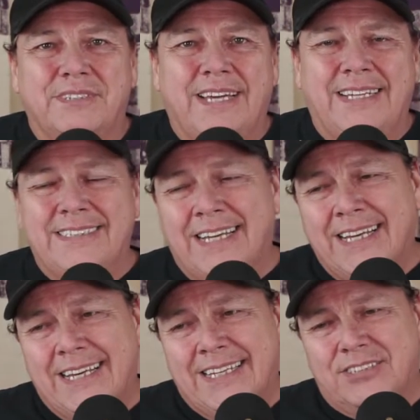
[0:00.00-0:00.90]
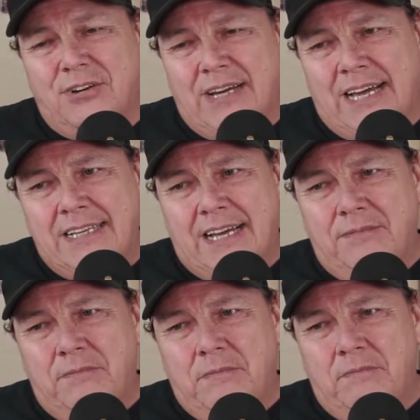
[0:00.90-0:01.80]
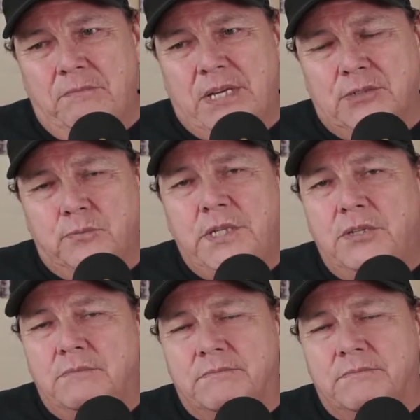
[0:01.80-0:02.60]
And so we